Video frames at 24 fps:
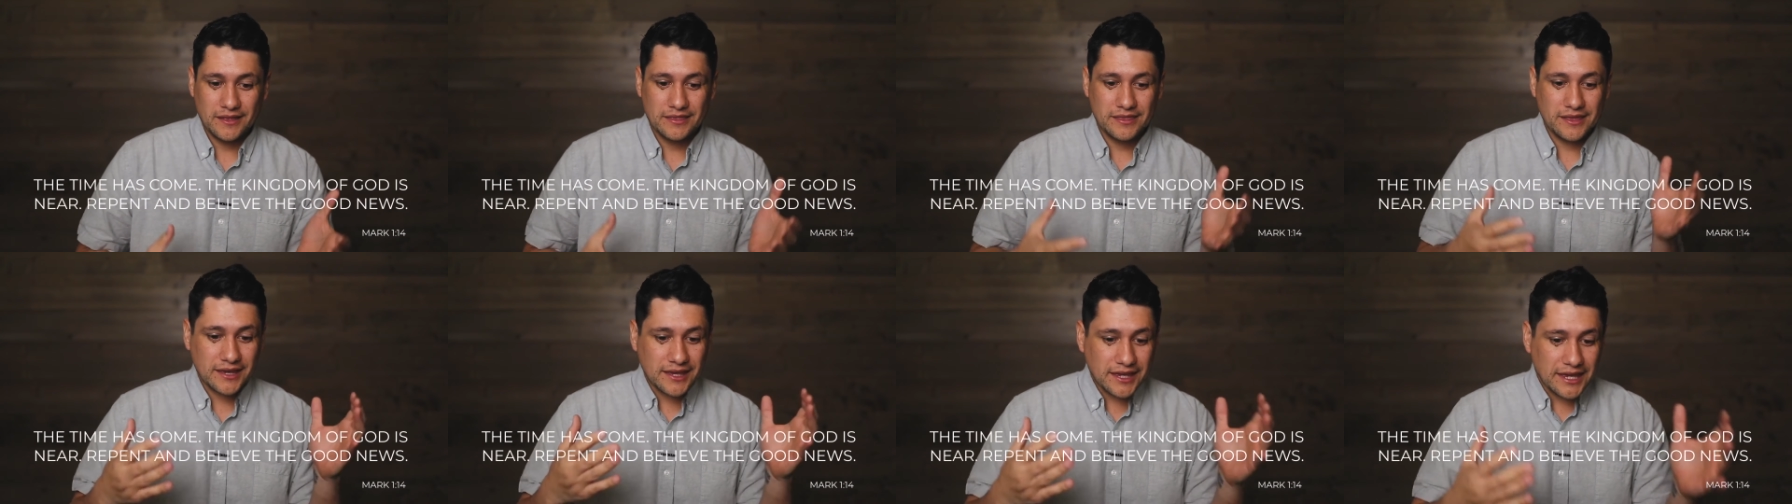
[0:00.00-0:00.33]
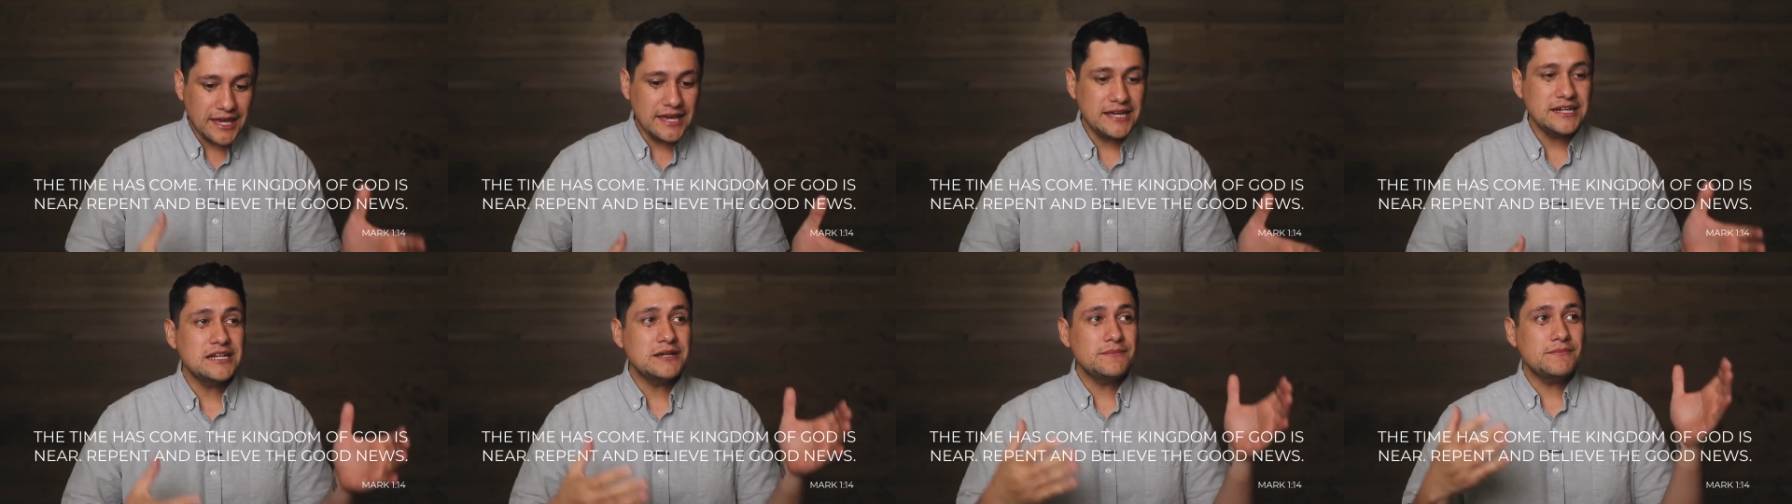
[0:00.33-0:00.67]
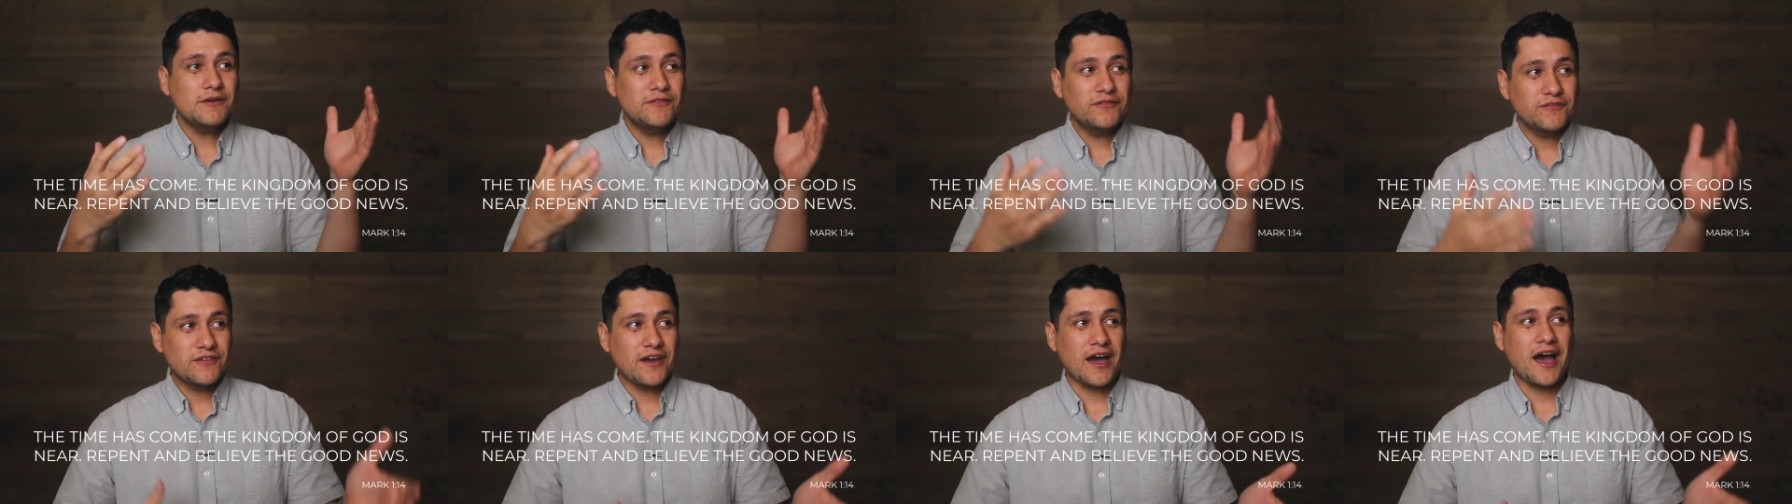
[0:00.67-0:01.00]
The kingdom
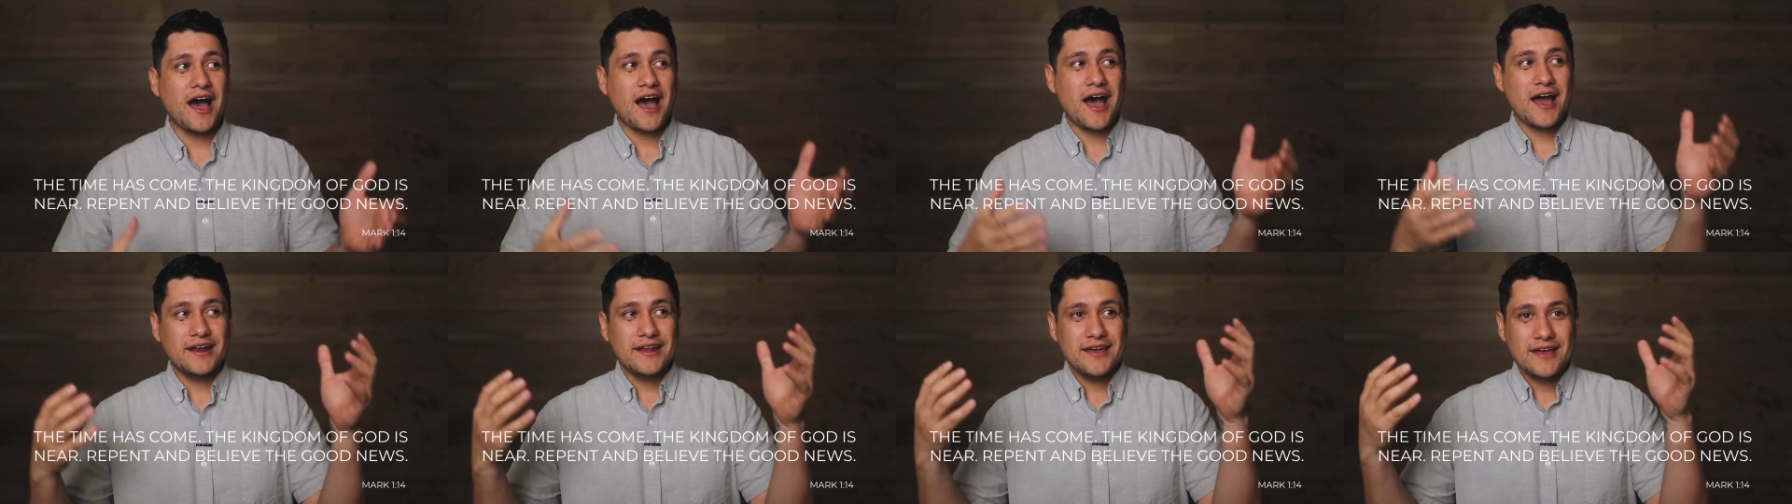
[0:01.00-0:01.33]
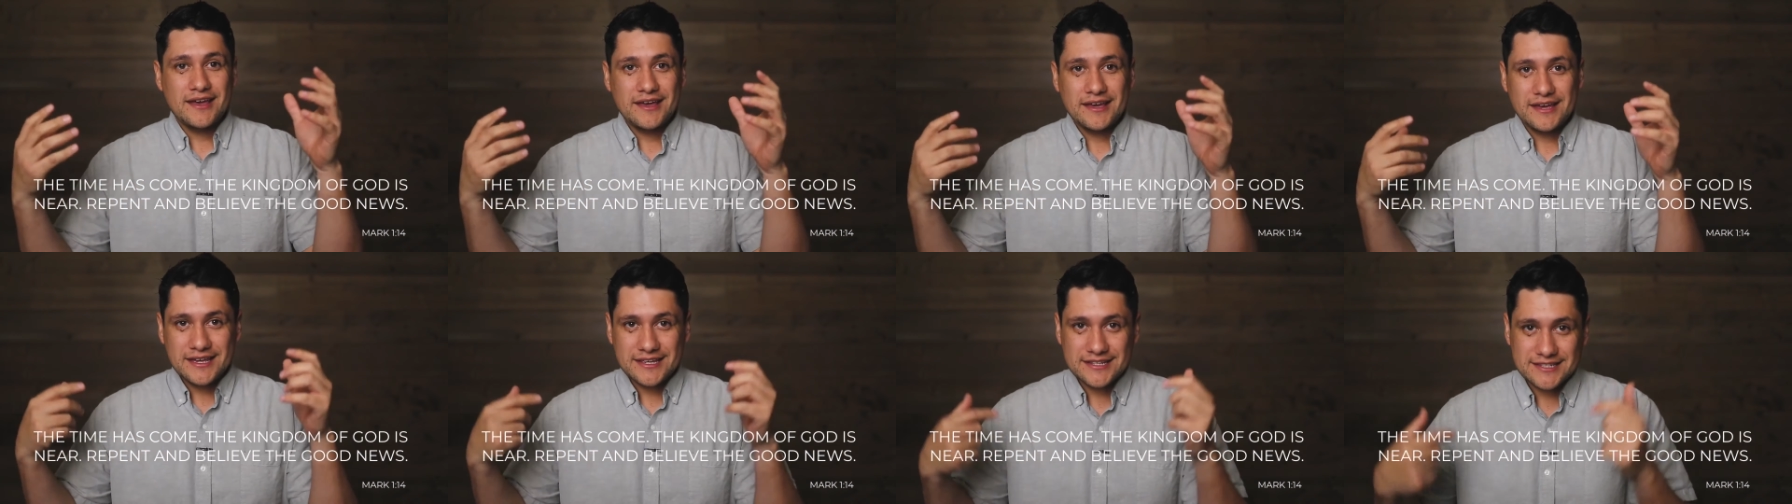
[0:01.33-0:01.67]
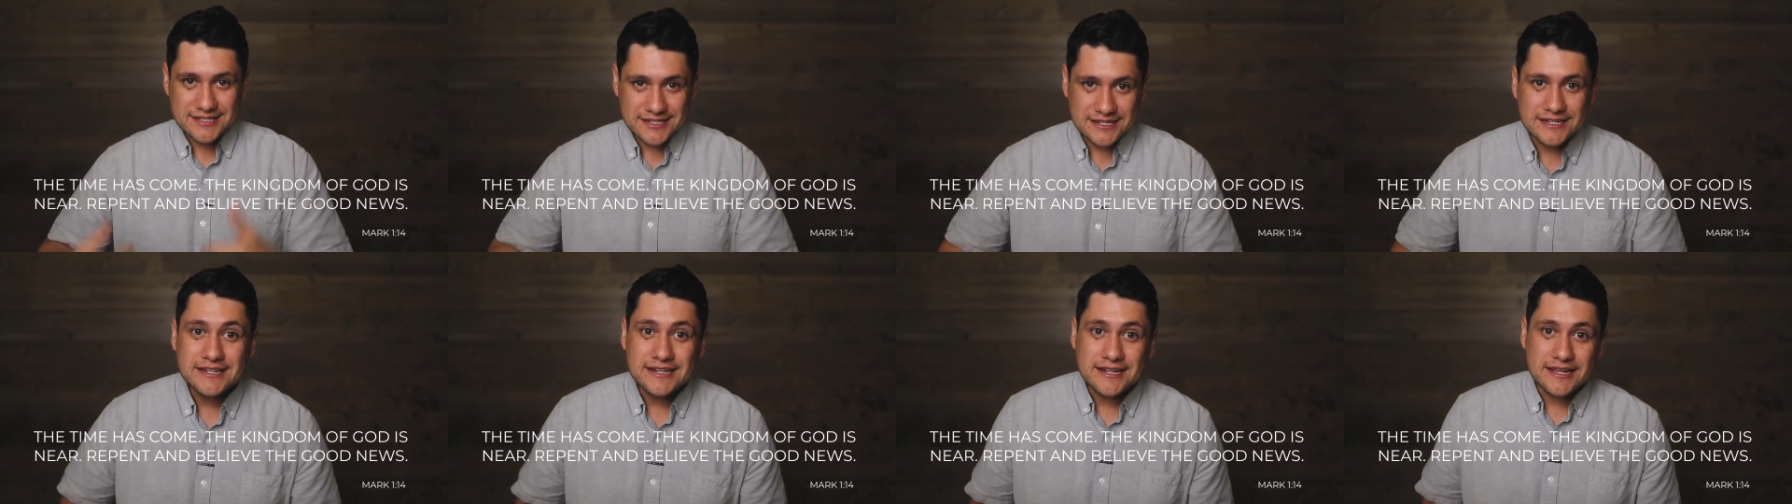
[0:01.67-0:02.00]
of God
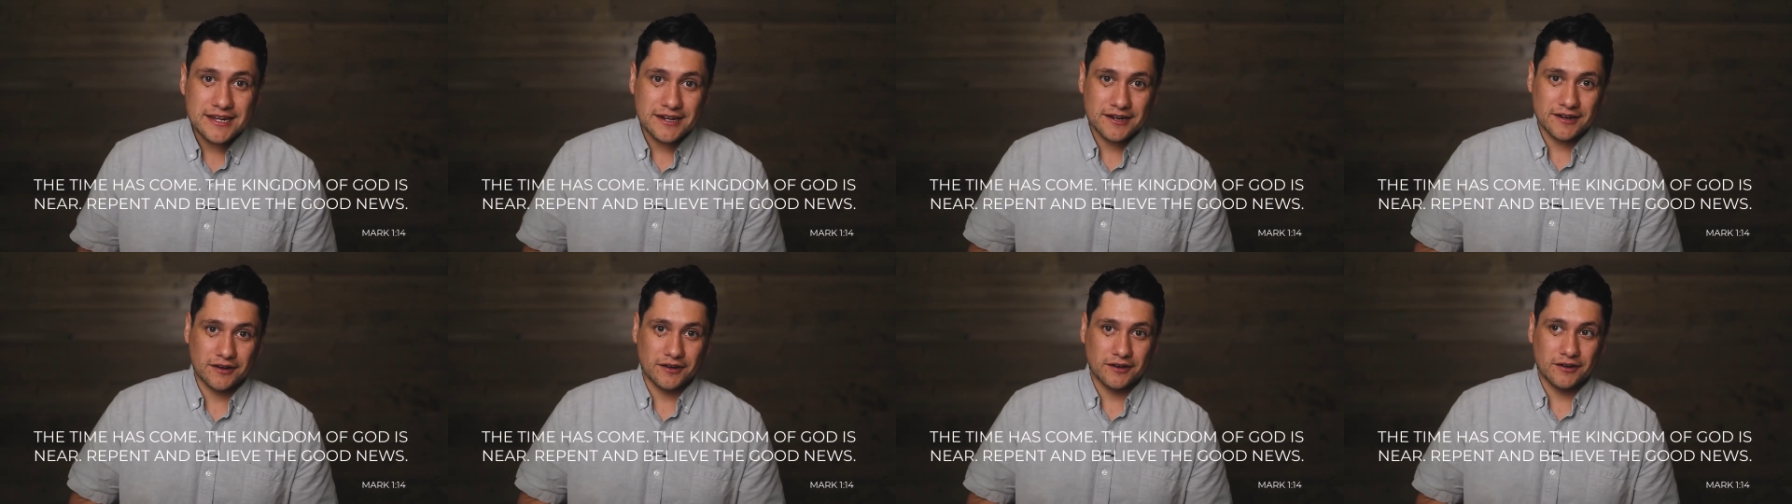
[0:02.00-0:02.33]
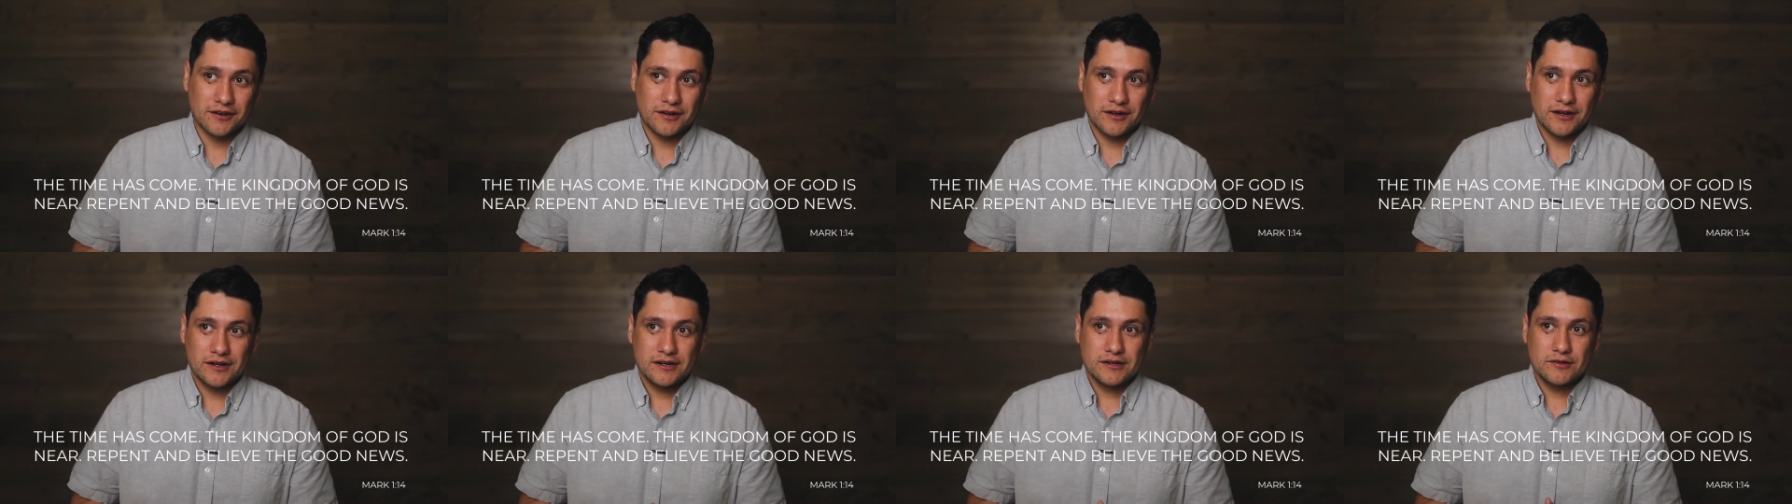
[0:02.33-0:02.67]
is near.